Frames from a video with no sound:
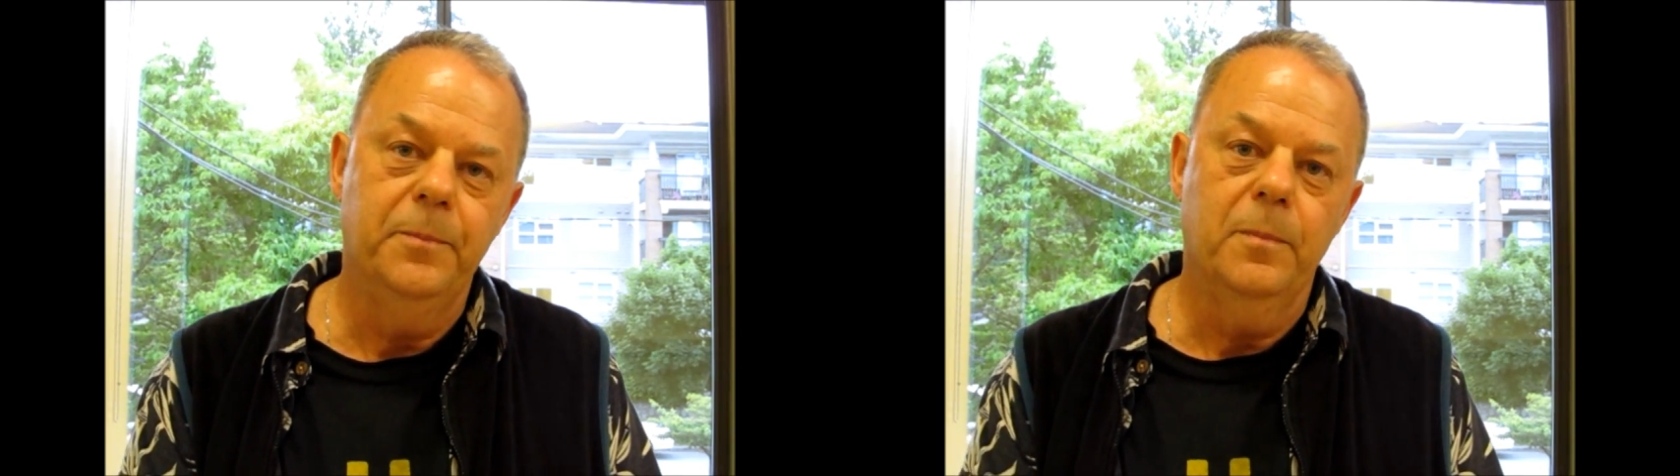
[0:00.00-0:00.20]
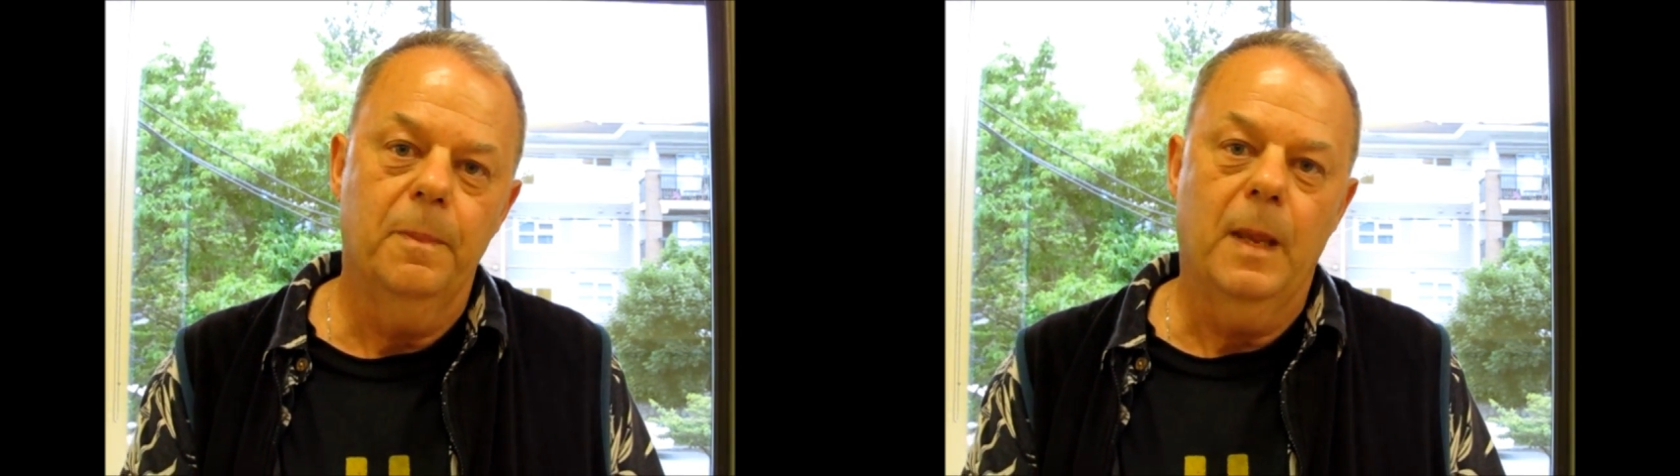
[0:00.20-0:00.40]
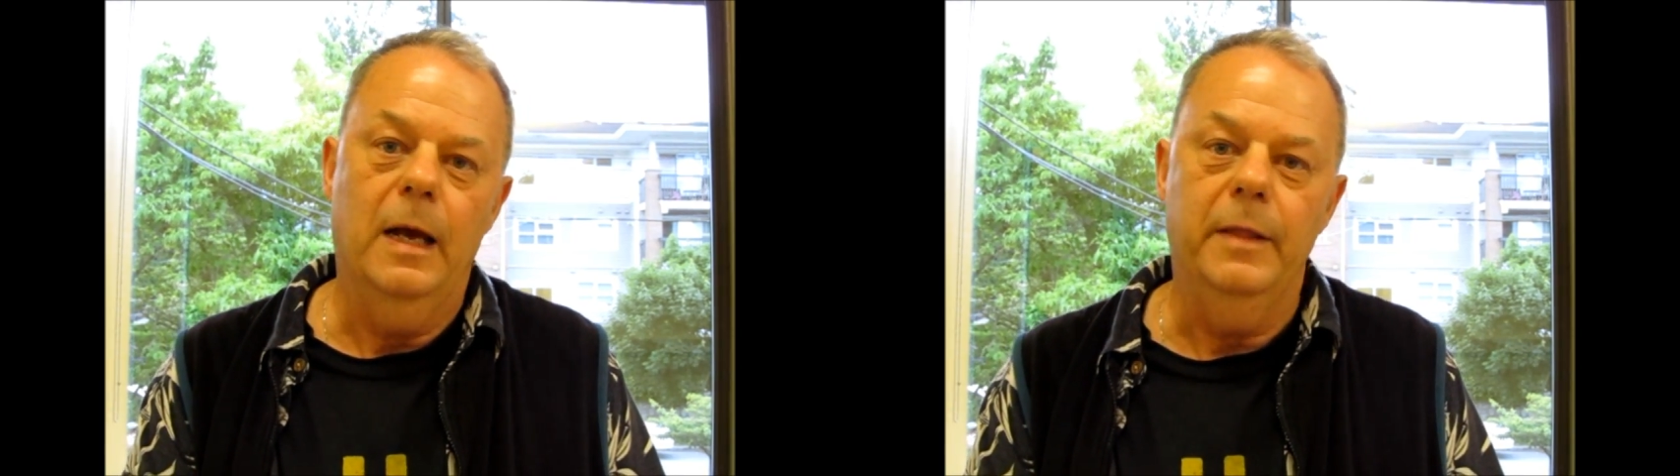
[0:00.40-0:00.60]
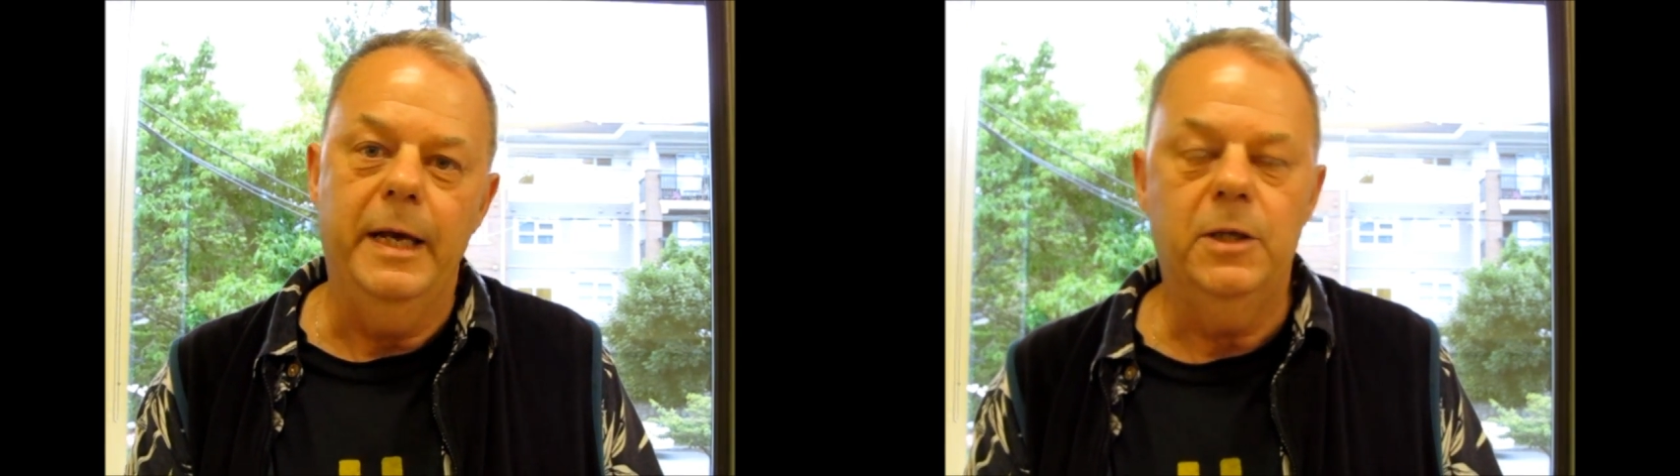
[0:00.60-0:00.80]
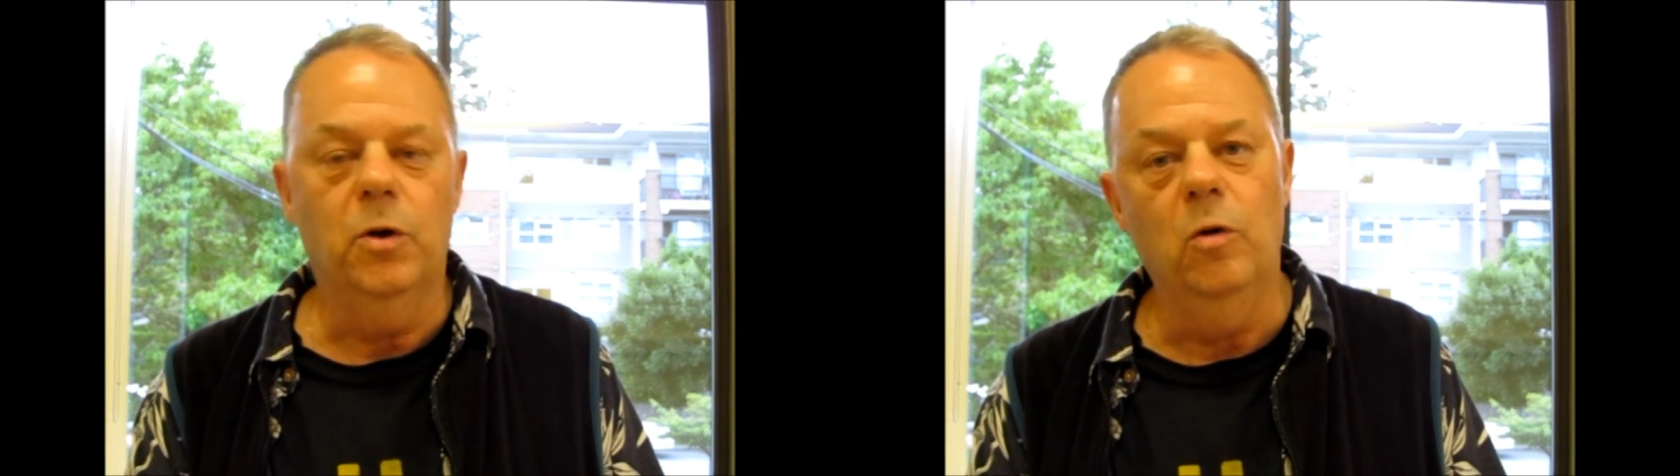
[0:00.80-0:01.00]
and
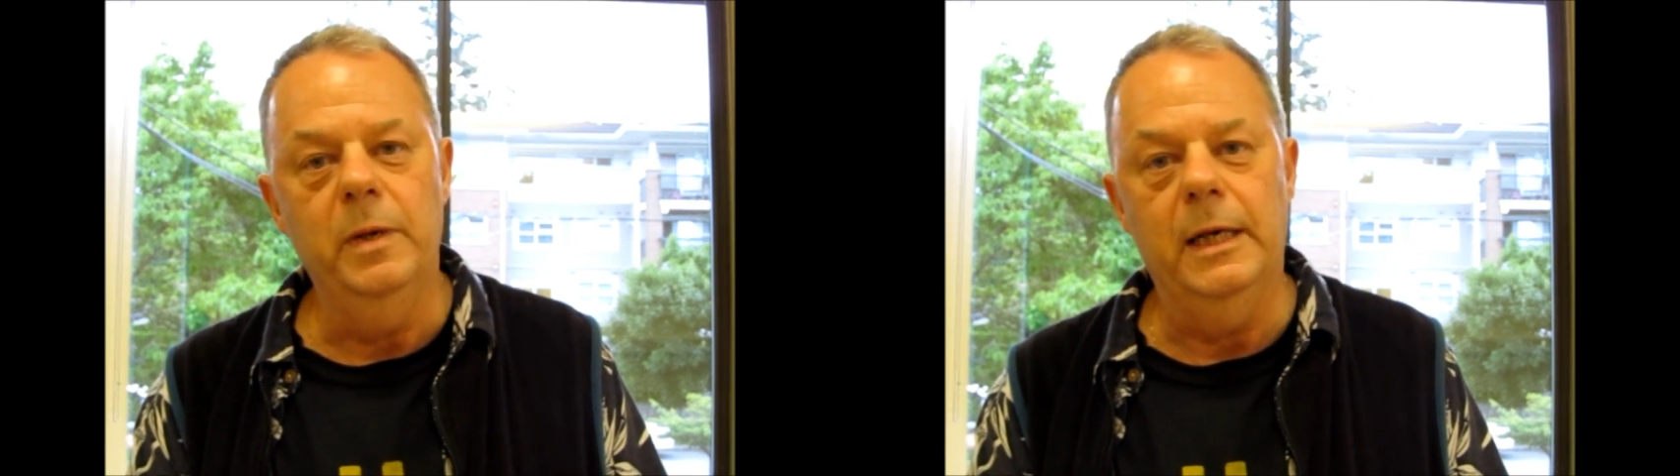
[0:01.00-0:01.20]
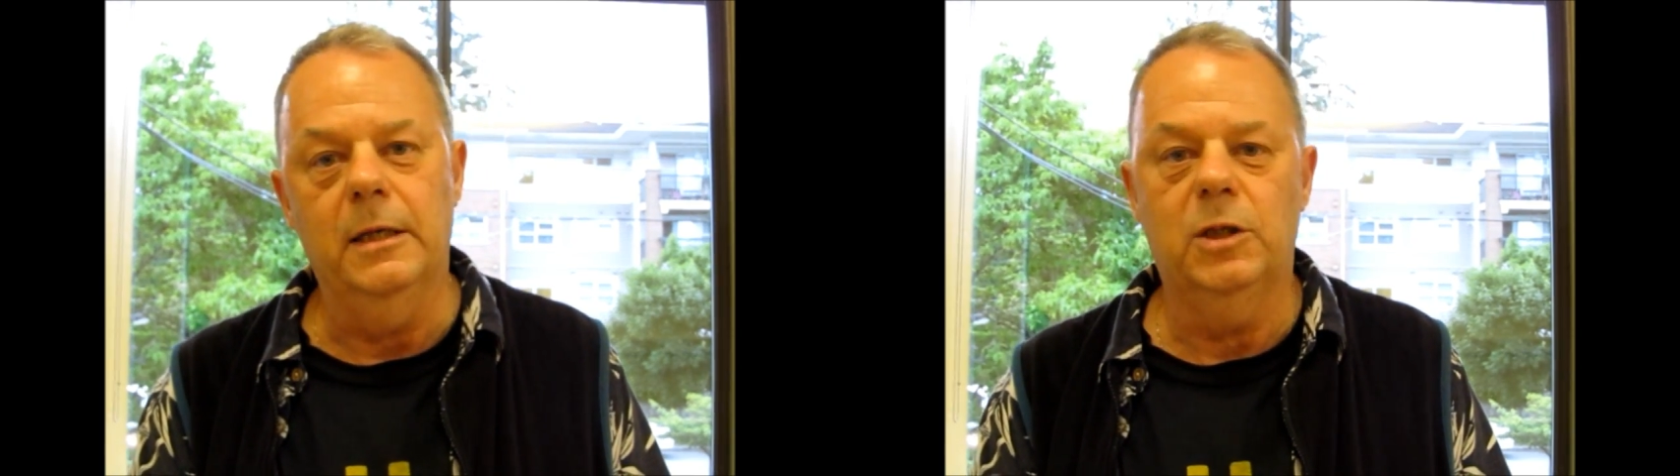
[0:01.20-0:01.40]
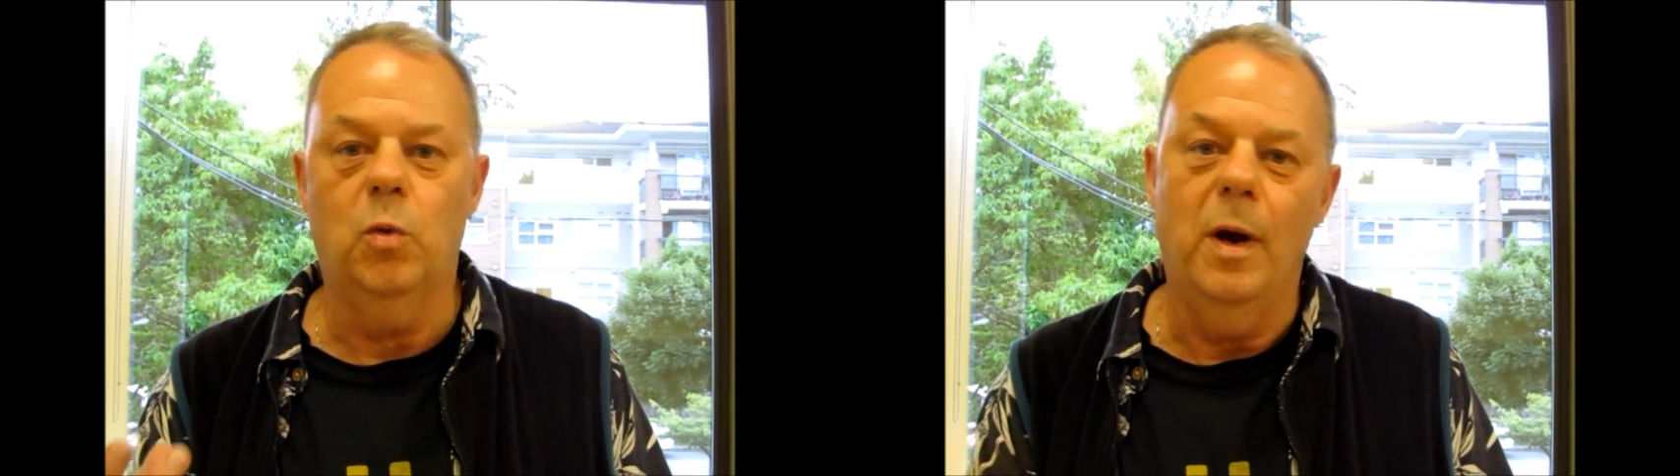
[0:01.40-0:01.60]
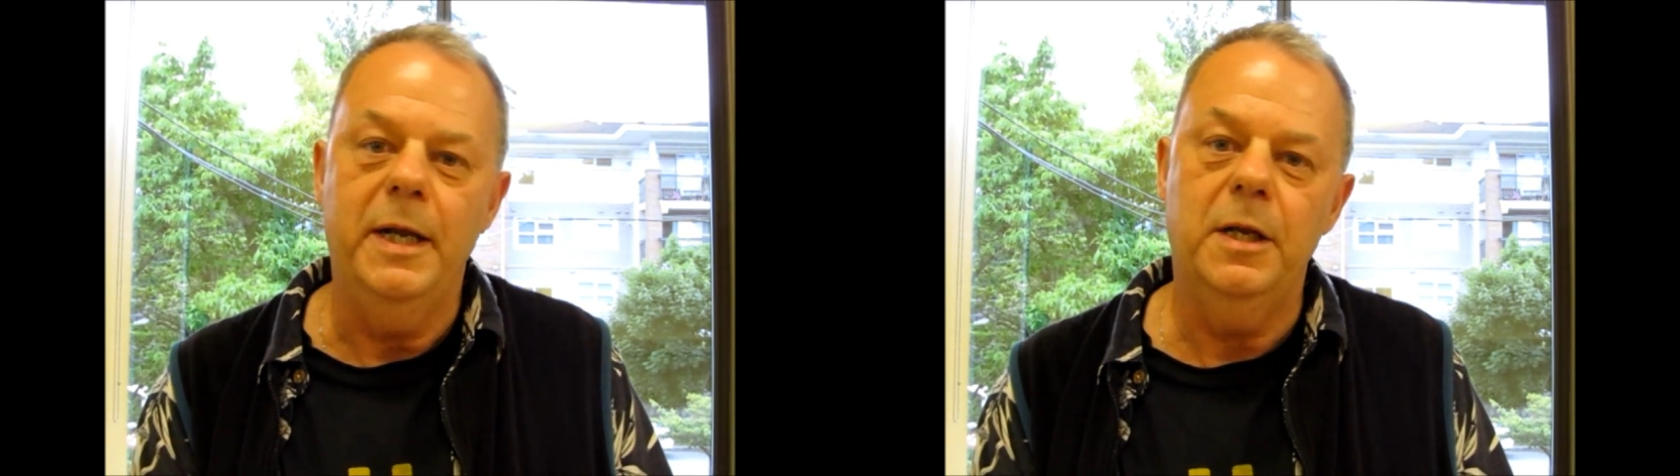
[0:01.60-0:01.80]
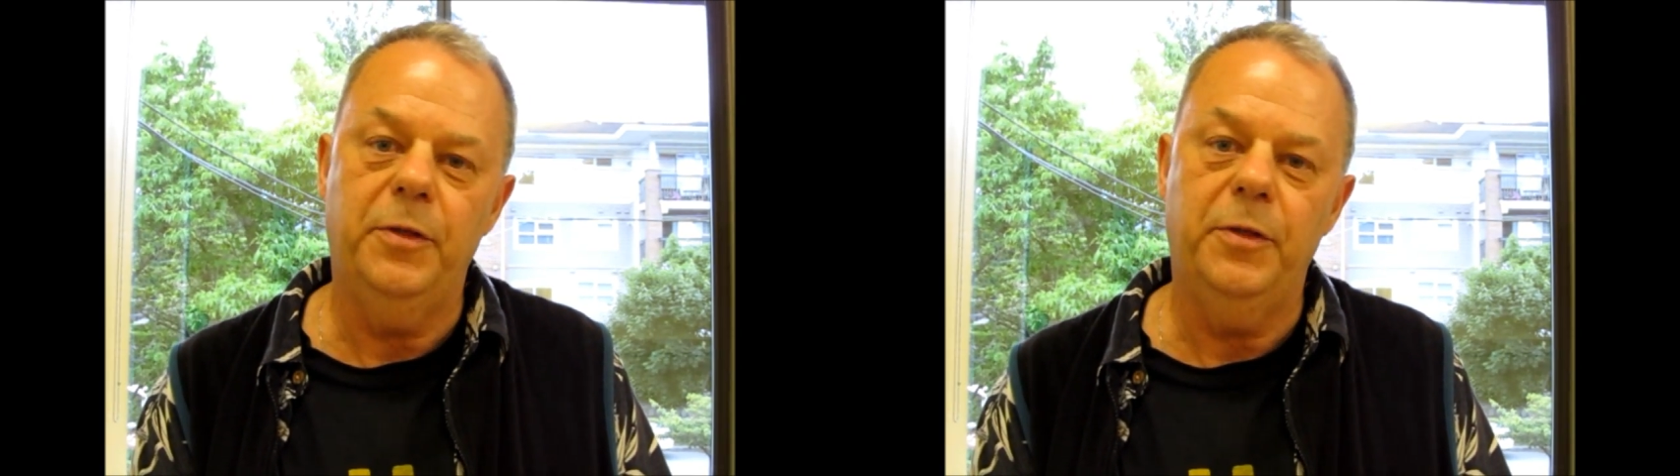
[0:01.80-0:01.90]
they told me is 20